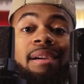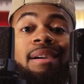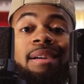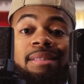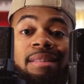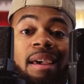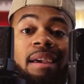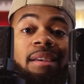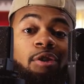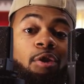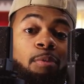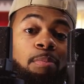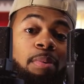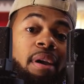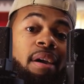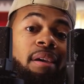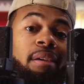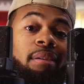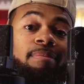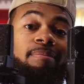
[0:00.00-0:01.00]
Take your
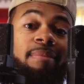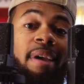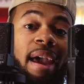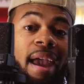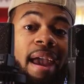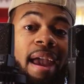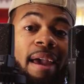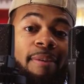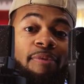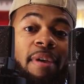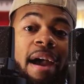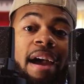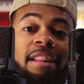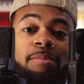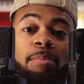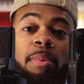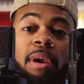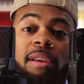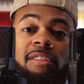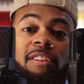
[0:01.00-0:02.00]
pick, and that's
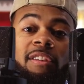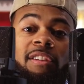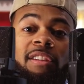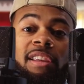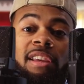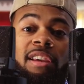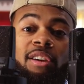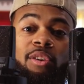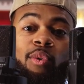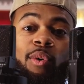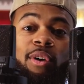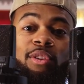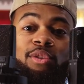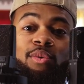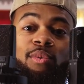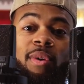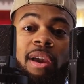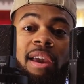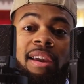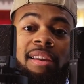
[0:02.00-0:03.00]
basically going
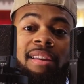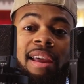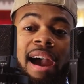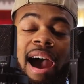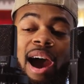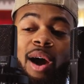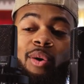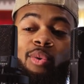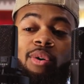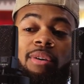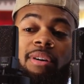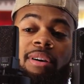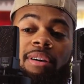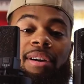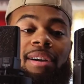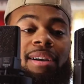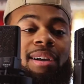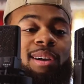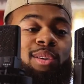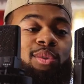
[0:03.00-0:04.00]
to end our
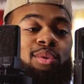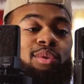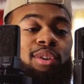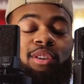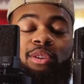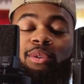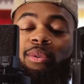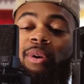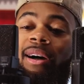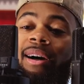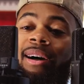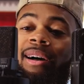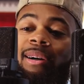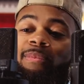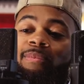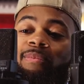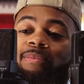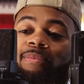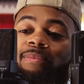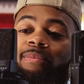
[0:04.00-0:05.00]
little uh,
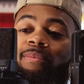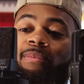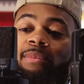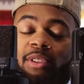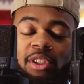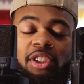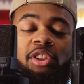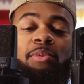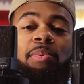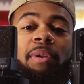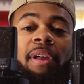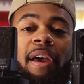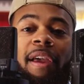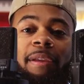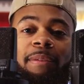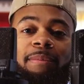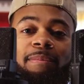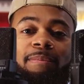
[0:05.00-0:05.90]
display.